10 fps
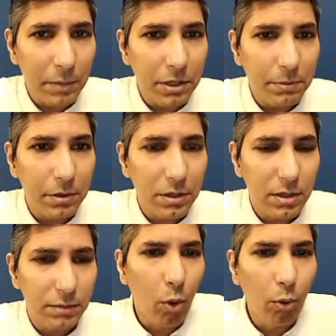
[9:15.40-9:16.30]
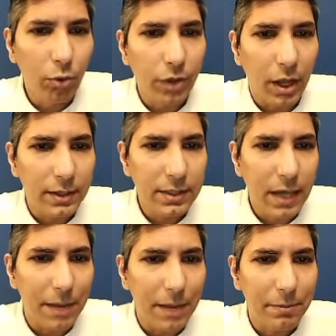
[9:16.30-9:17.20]
and I'm going to put moles on
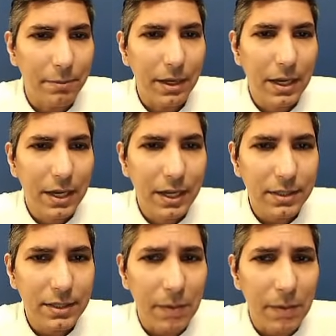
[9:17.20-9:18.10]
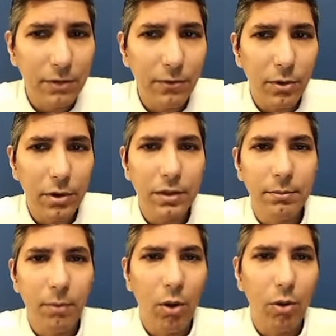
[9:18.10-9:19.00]
top since I'm converting
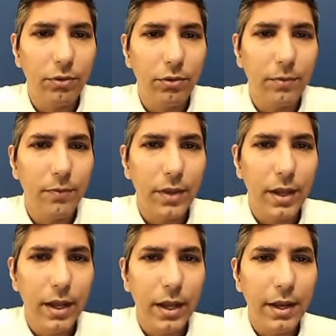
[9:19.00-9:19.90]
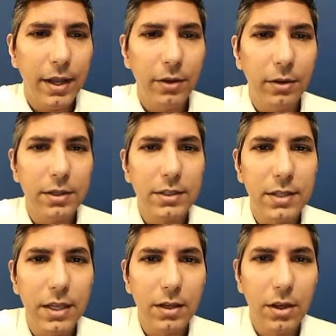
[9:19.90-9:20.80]
to moles. Now,
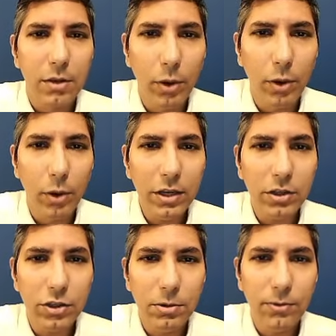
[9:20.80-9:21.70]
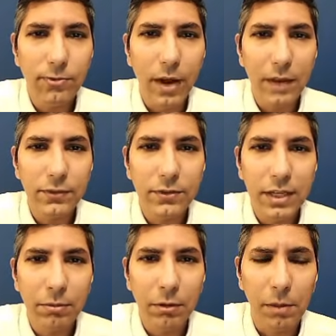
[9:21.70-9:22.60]
notice that
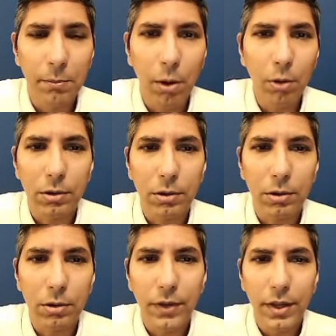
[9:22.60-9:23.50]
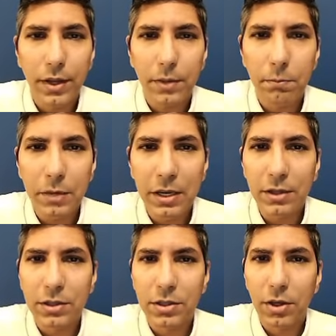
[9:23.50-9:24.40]
0.250 molar
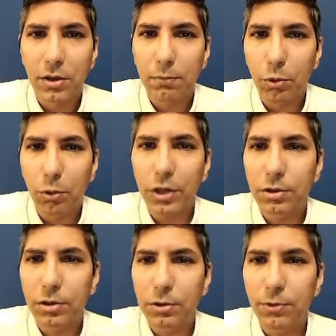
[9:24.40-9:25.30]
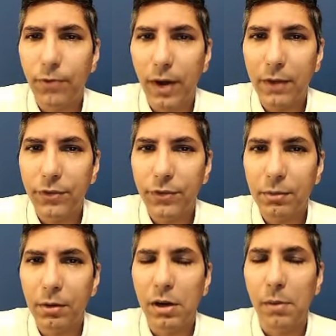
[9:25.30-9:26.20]
means
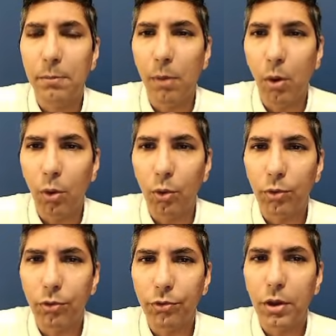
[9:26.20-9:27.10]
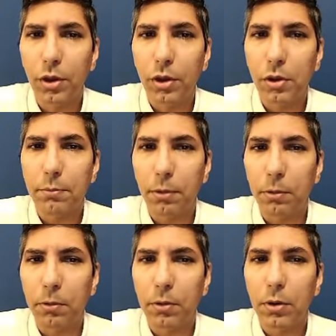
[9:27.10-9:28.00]
0.250 moles
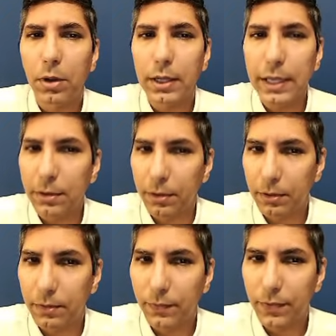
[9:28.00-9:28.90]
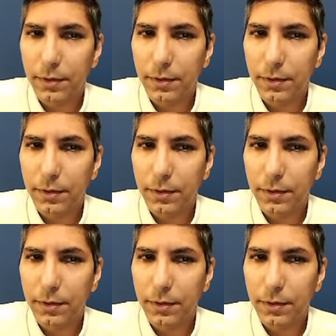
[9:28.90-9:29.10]
per liter.